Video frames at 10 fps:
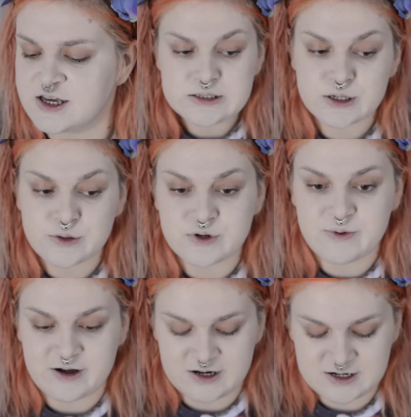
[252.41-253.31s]
So I thought
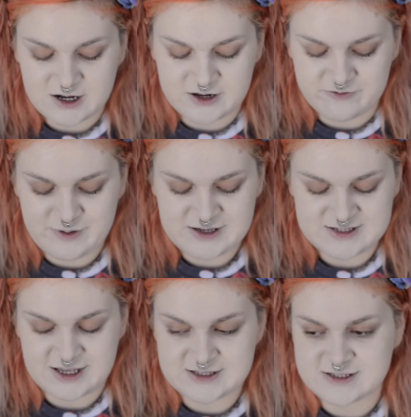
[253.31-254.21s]
about it, and it kind of makes
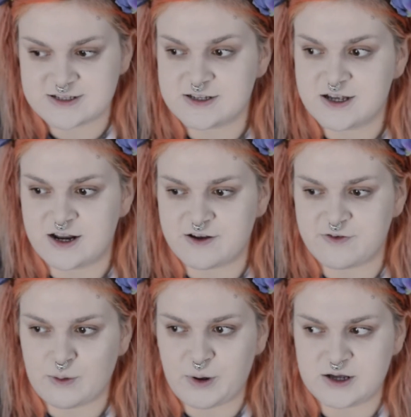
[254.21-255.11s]
sense, like
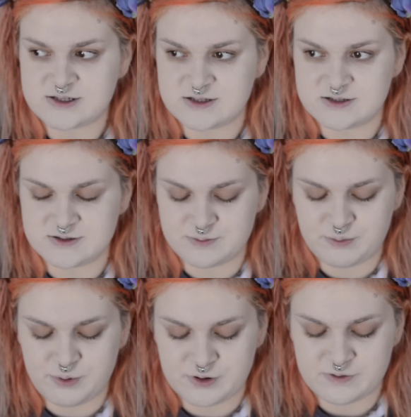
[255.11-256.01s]
from a personal
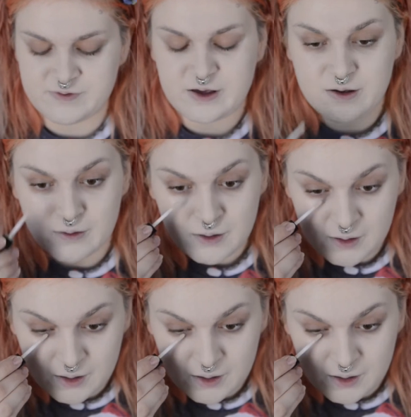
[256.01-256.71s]
point of view.